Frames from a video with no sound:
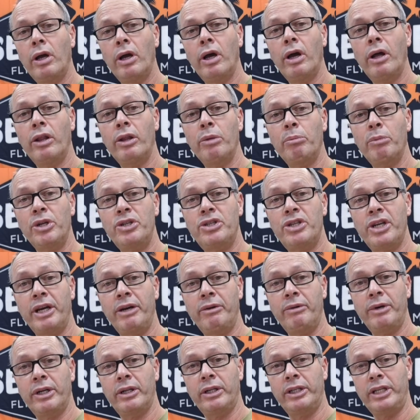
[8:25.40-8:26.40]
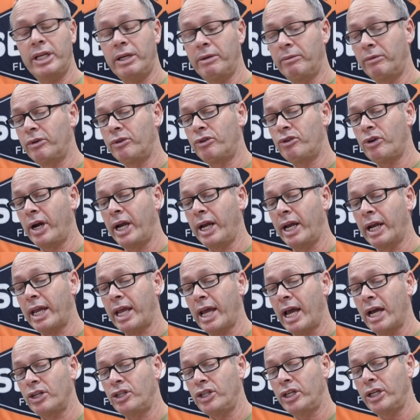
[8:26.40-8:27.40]
the material you try to
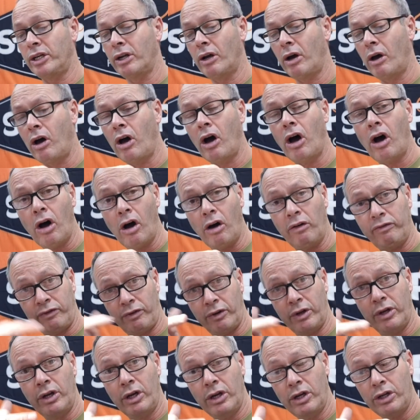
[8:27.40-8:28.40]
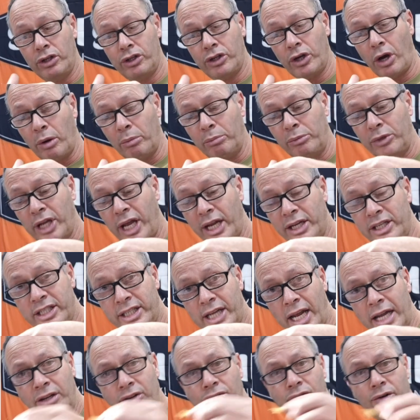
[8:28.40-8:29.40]
catch in off top dead
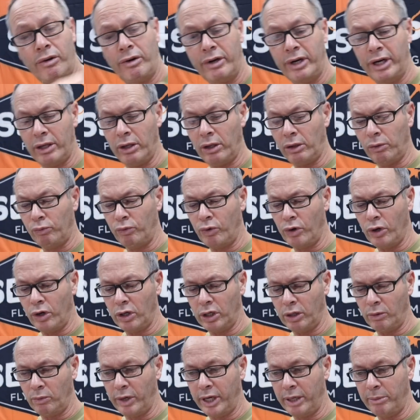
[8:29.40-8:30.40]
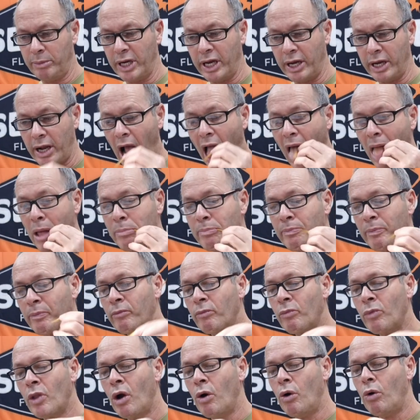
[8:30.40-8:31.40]
centre and it'll roll a wee bit.
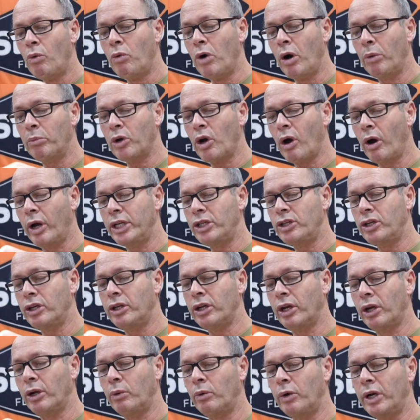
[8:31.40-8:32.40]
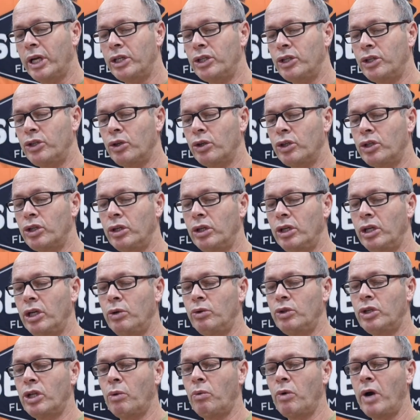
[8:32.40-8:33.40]
What I'm going to do is just use
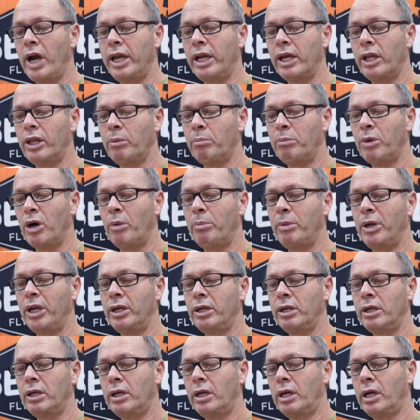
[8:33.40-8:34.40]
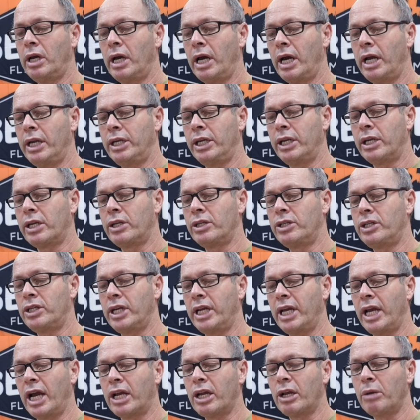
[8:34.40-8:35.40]
the weight of the bobbin, and you can
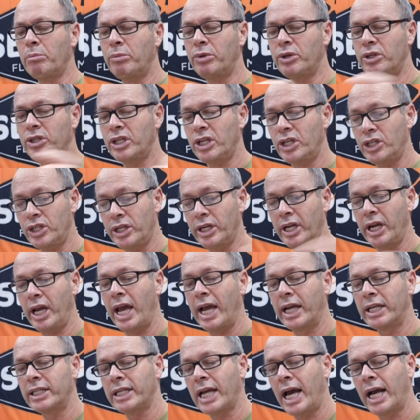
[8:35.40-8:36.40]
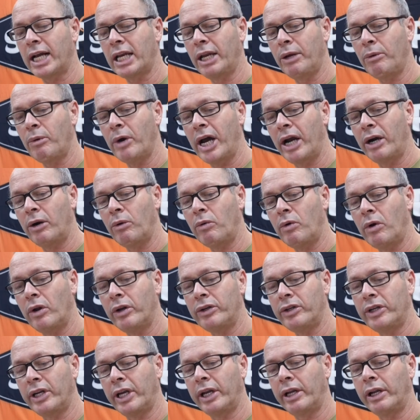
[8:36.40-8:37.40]
see I can position it exactly where I
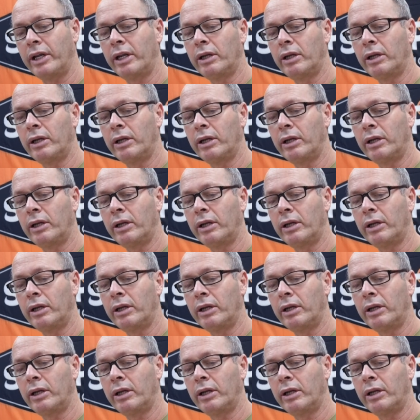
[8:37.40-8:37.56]
want it.